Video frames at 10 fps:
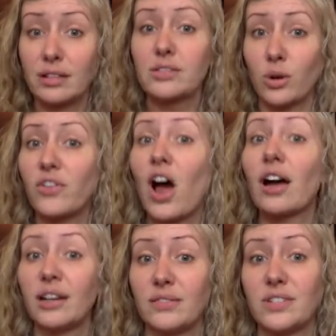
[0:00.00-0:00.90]
sort of
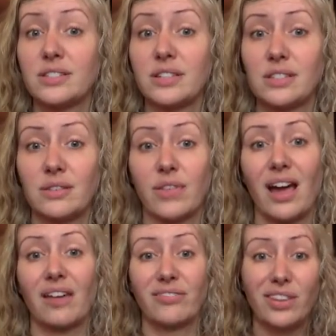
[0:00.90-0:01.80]
cognitive dissonance of
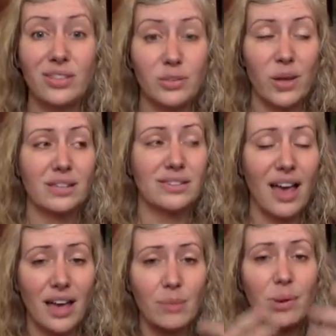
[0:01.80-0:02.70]
like, I feel this way inside,